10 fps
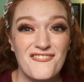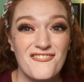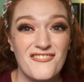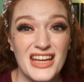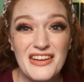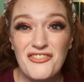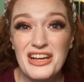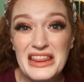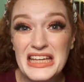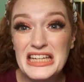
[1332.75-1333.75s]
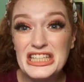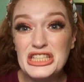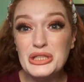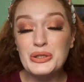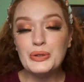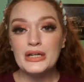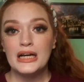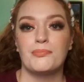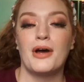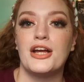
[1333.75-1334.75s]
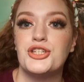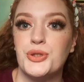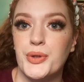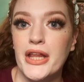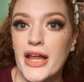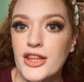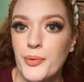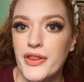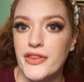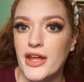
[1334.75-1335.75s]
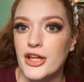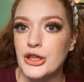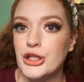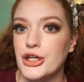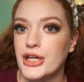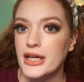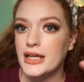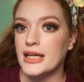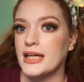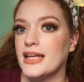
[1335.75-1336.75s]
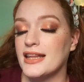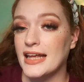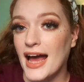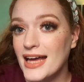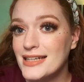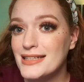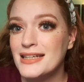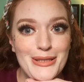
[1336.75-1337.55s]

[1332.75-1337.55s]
favorite thing to do, but I do really like the way that they look in the end.